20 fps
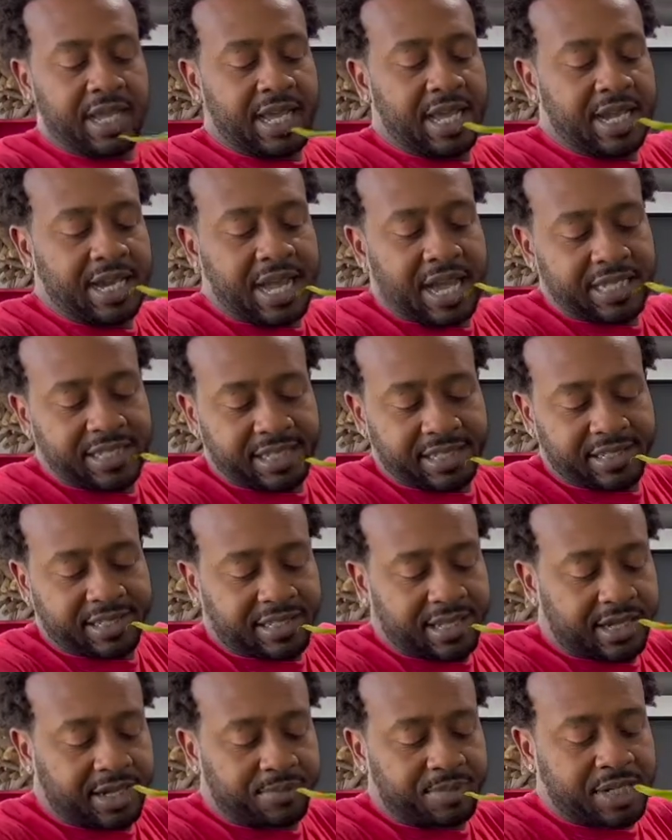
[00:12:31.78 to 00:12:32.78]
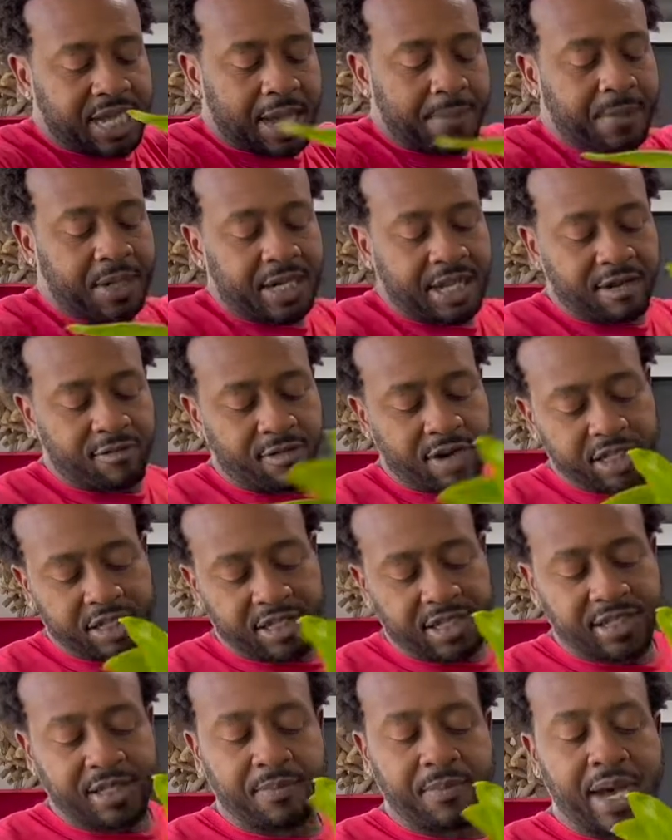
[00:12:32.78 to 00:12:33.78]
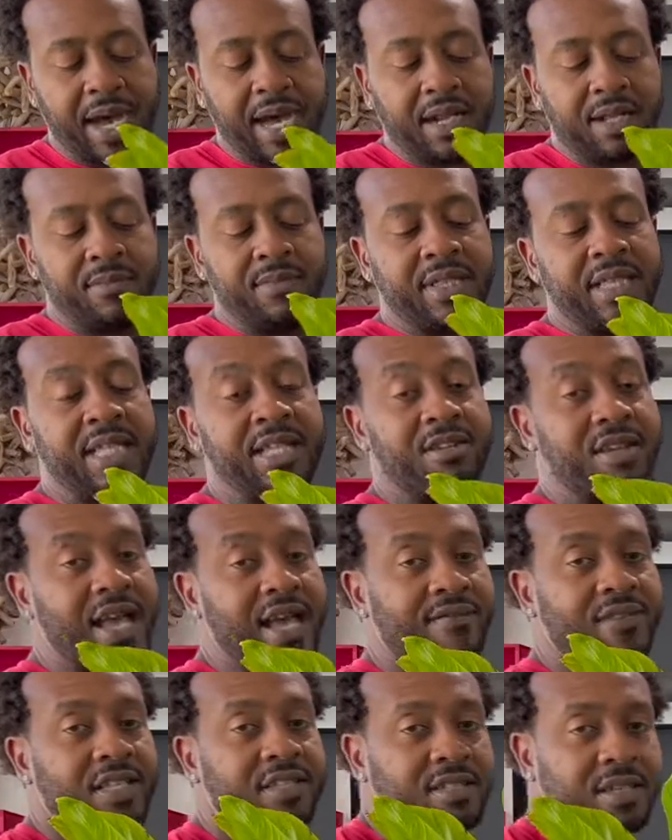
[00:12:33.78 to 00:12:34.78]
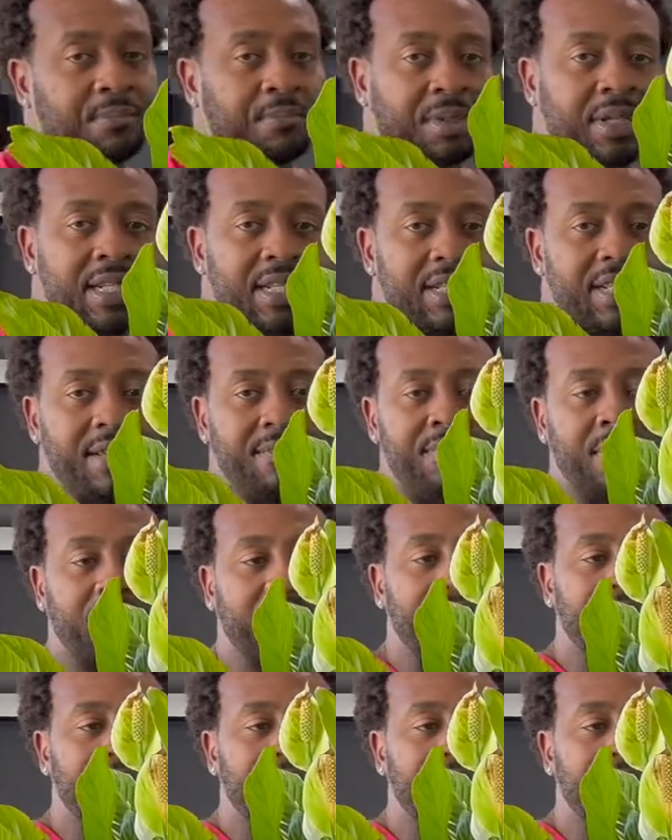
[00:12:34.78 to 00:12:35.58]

and not just sit up top and then rush to the bottom, and then you have this completely little